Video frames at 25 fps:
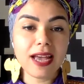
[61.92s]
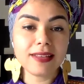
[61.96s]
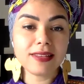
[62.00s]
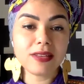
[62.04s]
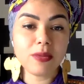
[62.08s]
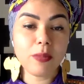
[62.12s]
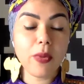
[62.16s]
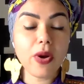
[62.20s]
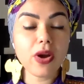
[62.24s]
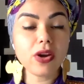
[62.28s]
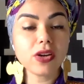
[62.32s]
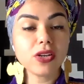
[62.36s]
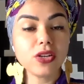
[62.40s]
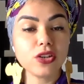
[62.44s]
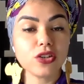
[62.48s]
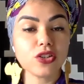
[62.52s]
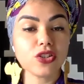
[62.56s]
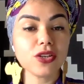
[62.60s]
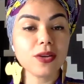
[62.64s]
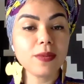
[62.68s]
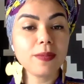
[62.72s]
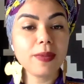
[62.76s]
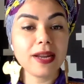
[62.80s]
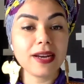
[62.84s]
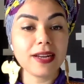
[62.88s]
as a
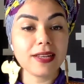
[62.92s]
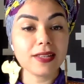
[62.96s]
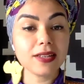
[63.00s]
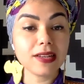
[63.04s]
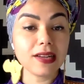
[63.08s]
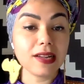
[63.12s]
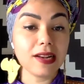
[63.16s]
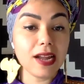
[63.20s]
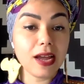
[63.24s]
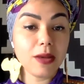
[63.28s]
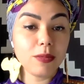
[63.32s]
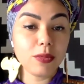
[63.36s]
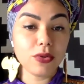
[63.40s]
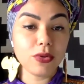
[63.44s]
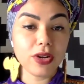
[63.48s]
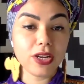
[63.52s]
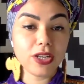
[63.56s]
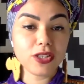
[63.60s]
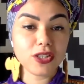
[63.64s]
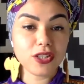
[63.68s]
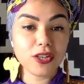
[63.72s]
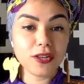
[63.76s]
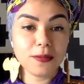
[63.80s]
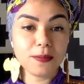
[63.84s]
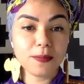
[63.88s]
partnership, and as a
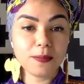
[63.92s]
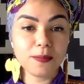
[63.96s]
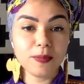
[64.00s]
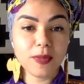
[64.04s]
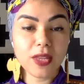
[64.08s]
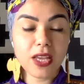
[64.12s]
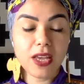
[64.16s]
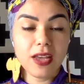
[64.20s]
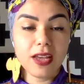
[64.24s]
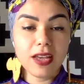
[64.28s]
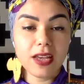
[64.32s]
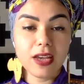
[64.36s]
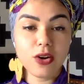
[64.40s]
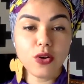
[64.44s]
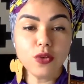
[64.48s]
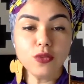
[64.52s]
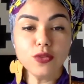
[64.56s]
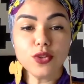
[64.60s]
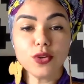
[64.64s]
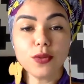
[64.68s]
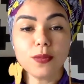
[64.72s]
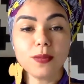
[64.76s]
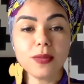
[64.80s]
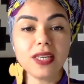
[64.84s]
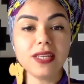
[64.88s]
collaboration. It
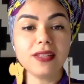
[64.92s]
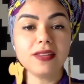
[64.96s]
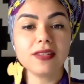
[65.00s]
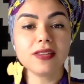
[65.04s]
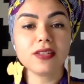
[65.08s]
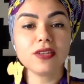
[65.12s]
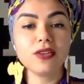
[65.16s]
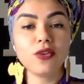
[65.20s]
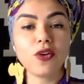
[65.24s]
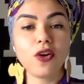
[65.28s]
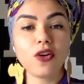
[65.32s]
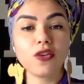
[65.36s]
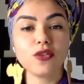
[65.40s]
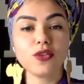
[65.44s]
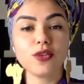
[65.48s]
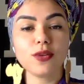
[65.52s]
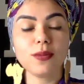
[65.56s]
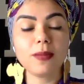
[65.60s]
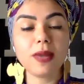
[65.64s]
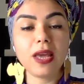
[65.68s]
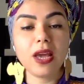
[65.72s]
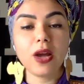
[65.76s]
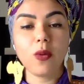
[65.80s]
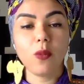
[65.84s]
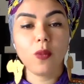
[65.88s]
also means not to
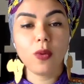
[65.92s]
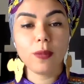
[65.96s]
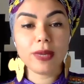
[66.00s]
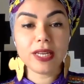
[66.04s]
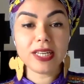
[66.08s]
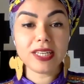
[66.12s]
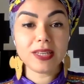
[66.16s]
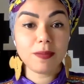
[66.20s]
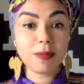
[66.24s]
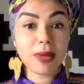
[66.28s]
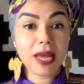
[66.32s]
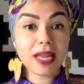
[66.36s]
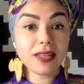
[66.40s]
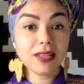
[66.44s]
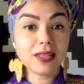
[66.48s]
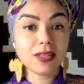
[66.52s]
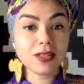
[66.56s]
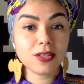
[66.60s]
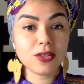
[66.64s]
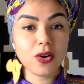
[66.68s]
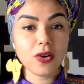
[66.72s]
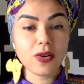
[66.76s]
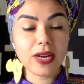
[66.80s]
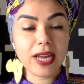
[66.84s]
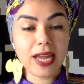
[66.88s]
make women dependent
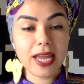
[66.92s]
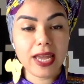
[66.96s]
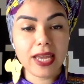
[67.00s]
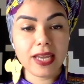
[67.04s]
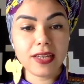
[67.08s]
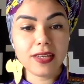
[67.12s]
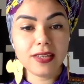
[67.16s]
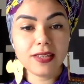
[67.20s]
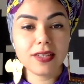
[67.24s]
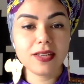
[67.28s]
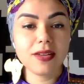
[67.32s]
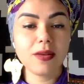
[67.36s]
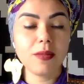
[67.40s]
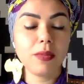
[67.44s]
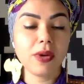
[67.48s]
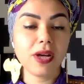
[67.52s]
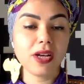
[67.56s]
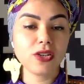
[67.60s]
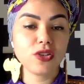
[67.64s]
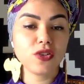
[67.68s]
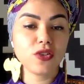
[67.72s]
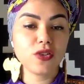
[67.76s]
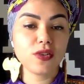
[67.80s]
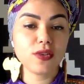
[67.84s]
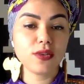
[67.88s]
on aid,
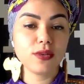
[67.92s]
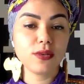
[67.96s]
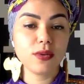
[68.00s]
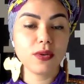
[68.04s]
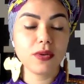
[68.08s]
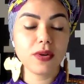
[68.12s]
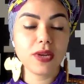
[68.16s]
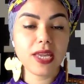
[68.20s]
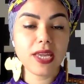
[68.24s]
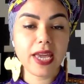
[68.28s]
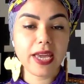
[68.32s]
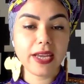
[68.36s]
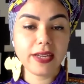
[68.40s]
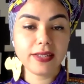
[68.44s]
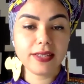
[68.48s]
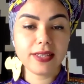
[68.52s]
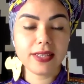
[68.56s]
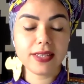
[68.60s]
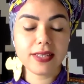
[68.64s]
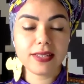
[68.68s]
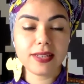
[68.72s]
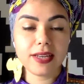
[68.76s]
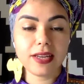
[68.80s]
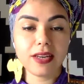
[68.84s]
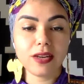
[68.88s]
but to create
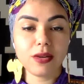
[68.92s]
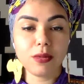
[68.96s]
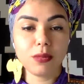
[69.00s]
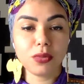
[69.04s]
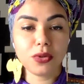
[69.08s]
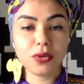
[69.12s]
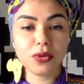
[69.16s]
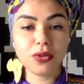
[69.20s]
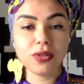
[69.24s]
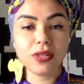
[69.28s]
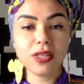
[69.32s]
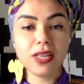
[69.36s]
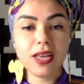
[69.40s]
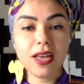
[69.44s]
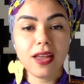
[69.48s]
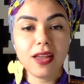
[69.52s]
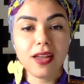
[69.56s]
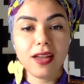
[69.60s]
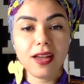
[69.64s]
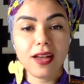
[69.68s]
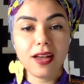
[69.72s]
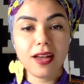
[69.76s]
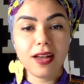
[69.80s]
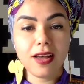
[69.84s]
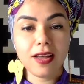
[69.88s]
sustainable
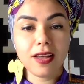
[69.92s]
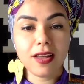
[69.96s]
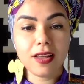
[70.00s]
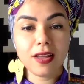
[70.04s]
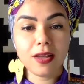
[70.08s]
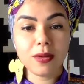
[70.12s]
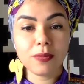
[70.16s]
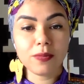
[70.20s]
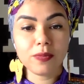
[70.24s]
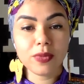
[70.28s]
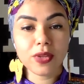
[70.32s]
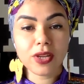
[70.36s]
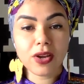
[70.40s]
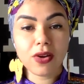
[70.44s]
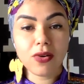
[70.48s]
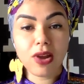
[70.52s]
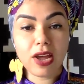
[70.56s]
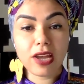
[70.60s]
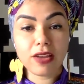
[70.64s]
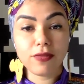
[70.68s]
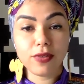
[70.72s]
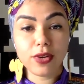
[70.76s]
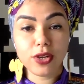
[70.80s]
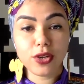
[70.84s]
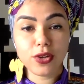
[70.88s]

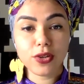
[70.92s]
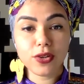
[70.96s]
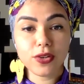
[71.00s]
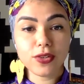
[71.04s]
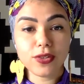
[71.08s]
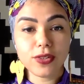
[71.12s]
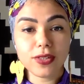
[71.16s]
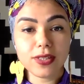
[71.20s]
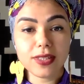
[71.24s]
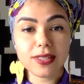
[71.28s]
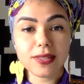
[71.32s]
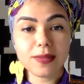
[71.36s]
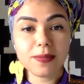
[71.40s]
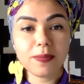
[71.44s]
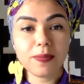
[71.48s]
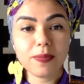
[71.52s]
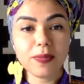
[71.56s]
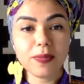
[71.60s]
livelihoods.